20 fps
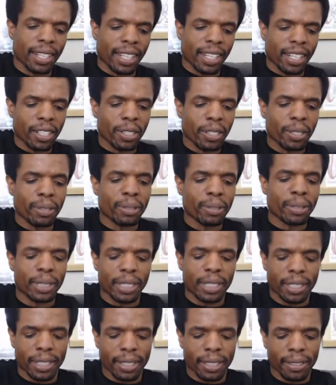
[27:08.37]
I know
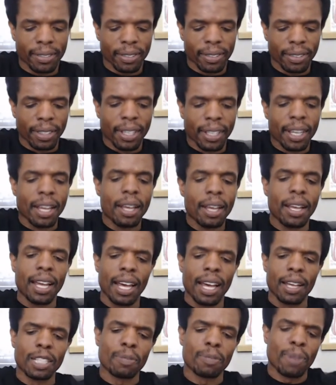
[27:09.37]
it's
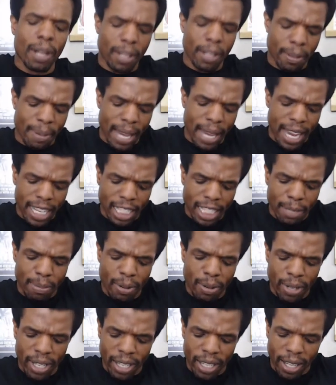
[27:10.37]
it's probably past the
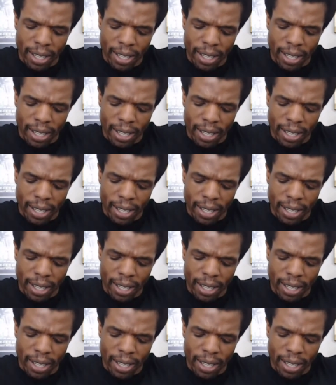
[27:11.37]
point